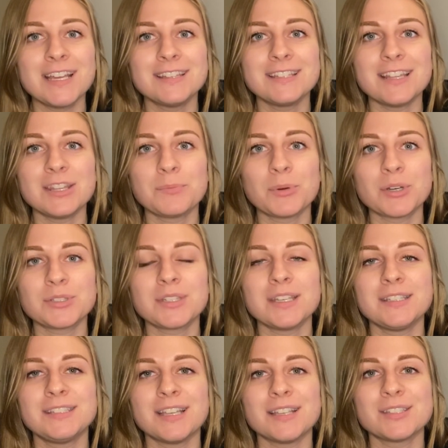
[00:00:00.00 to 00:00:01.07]
then the
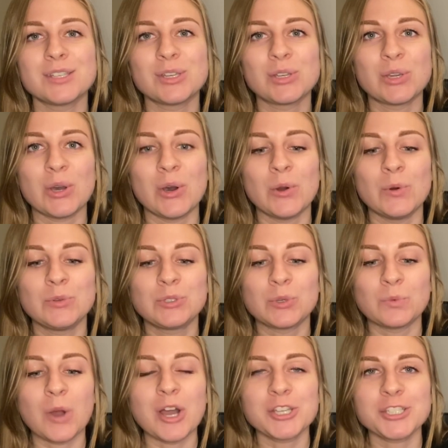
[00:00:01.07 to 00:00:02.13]
person doesn't go to
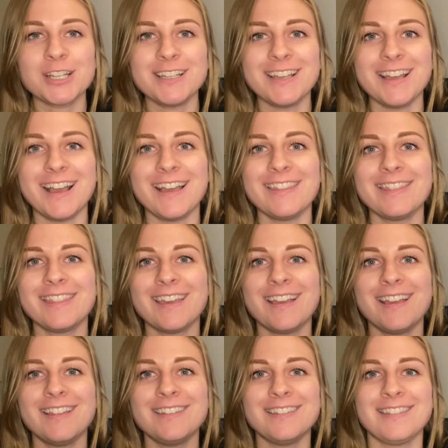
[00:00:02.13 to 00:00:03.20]
wash it and
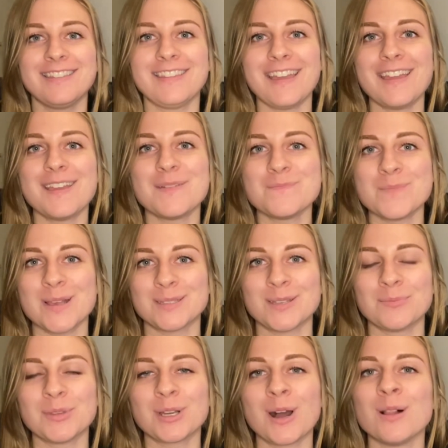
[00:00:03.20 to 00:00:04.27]
then they mess
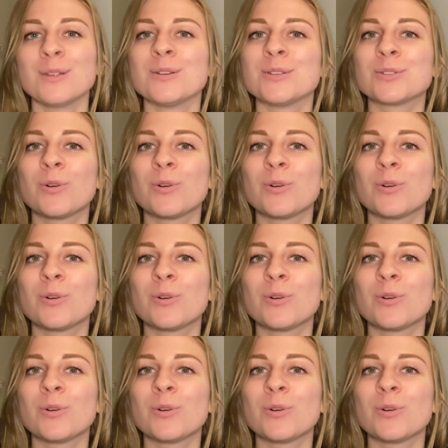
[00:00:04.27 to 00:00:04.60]
up the colors,